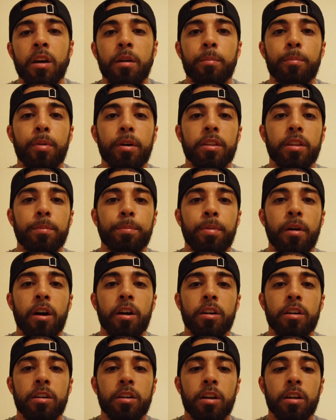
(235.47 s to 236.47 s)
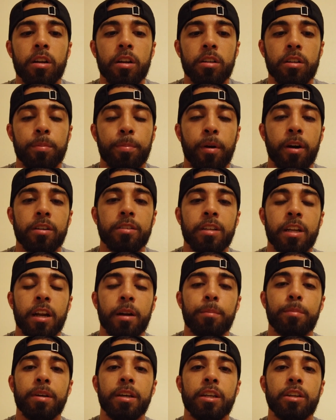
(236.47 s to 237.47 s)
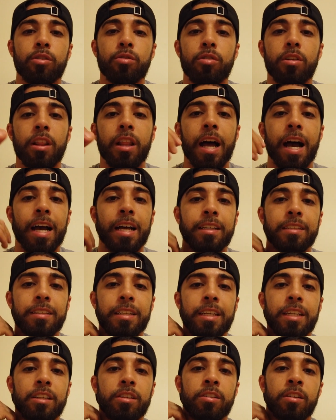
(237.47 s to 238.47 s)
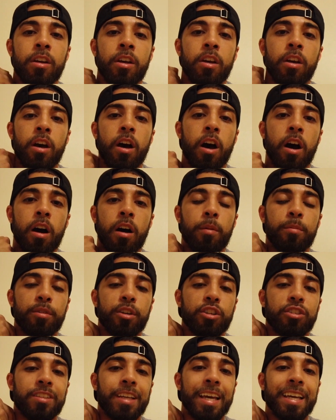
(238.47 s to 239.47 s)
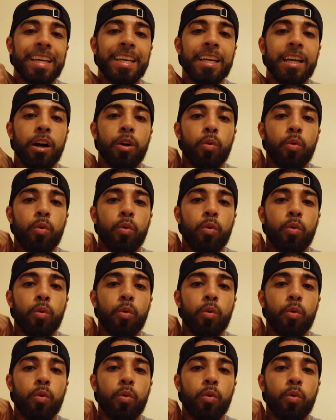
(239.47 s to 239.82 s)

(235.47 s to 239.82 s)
but the parts that are being utilized is you're taking